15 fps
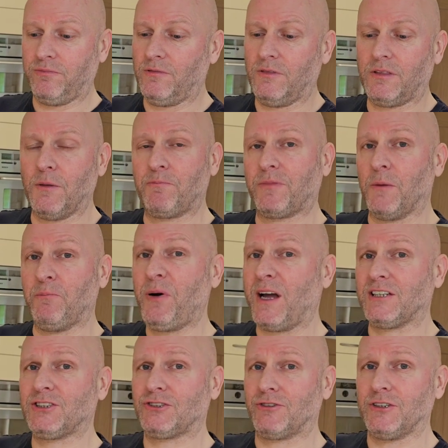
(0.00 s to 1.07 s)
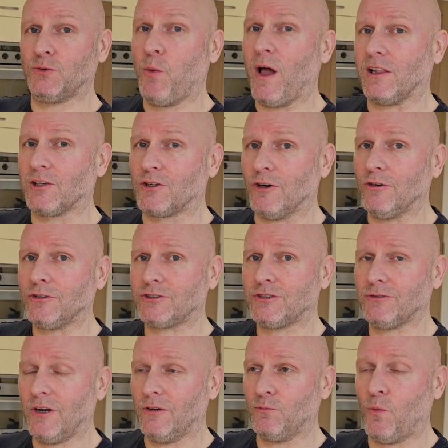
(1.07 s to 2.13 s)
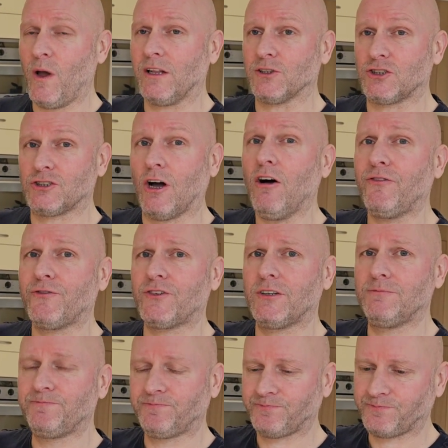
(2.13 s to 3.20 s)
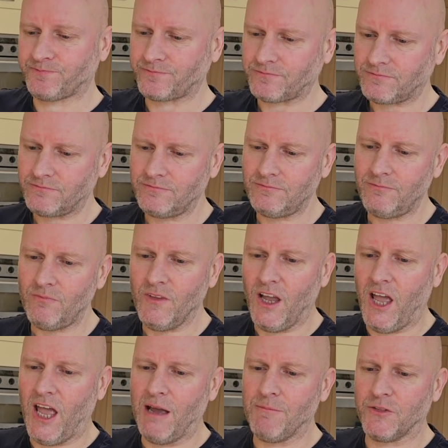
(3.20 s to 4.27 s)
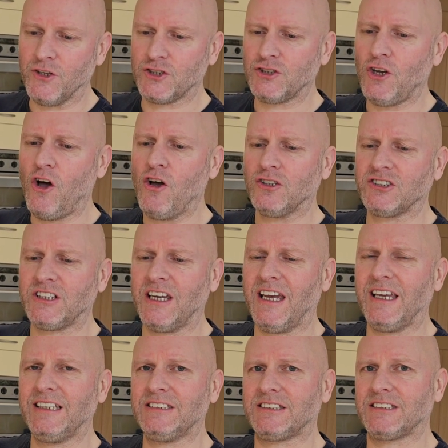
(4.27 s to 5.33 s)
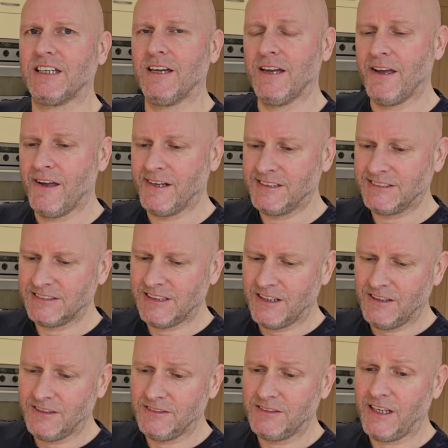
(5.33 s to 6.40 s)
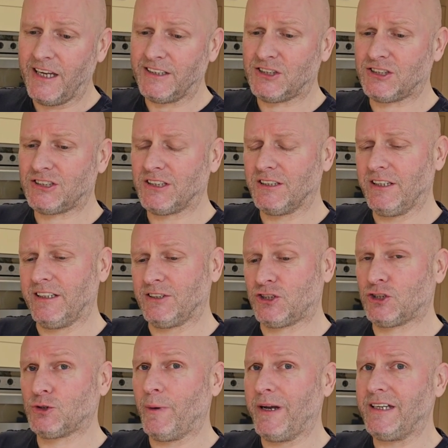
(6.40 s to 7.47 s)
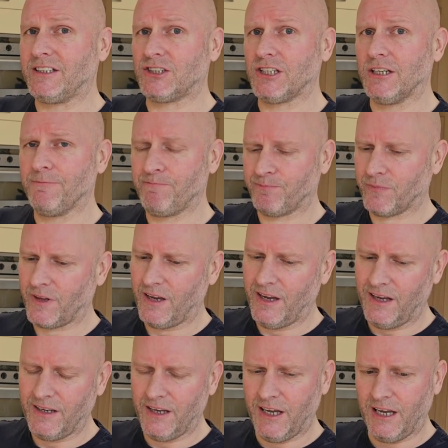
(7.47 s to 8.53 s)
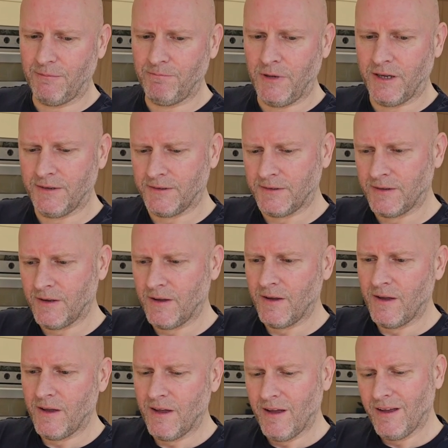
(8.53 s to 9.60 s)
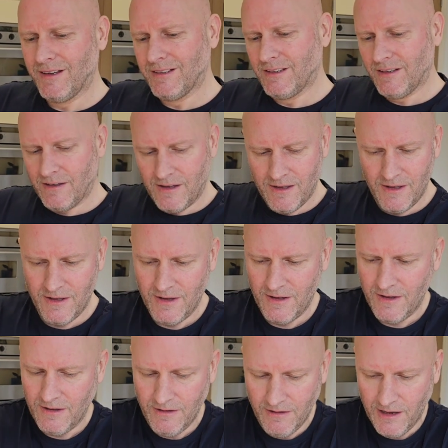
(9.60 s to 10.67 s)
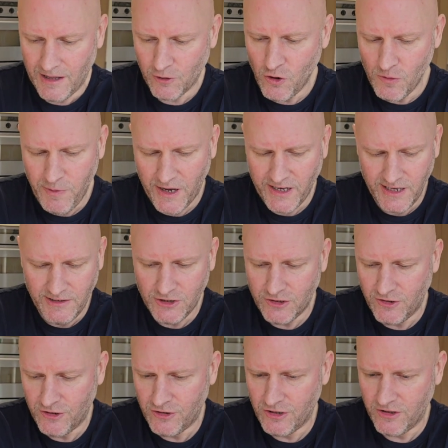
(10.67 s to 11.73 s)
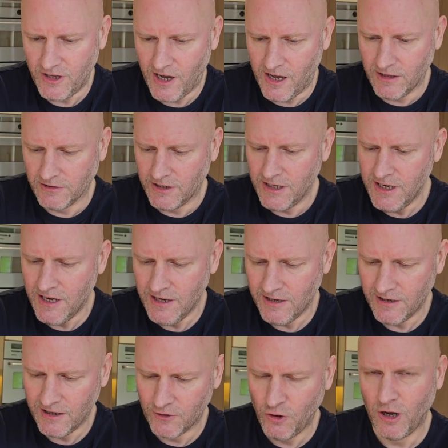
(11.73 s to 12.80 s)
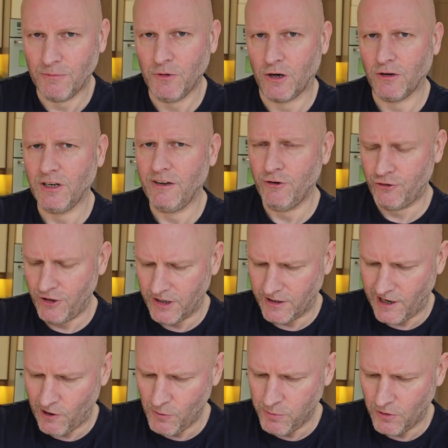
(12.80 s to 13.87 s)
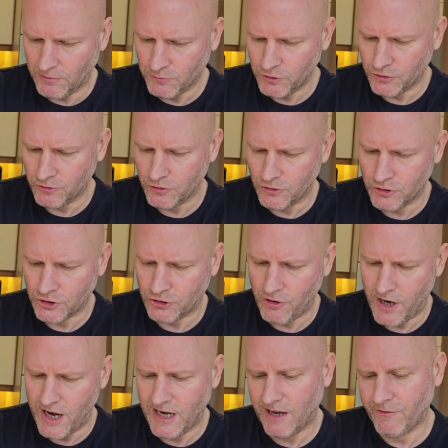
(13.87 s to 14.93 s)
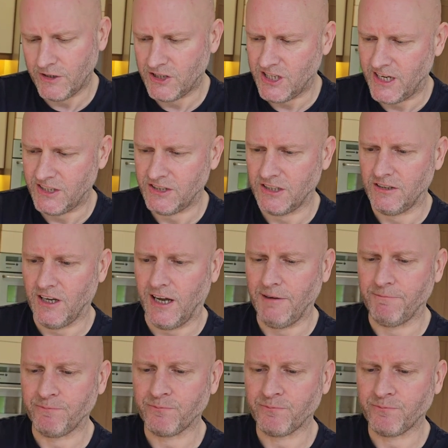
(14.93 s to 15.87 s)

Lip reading: The pasta is well cooked, well soft. The sauce is, it's sweet. I'll go back into the Aldi. I know I'm not going to have a drink now, but I'm just going to go straight in having tasted that.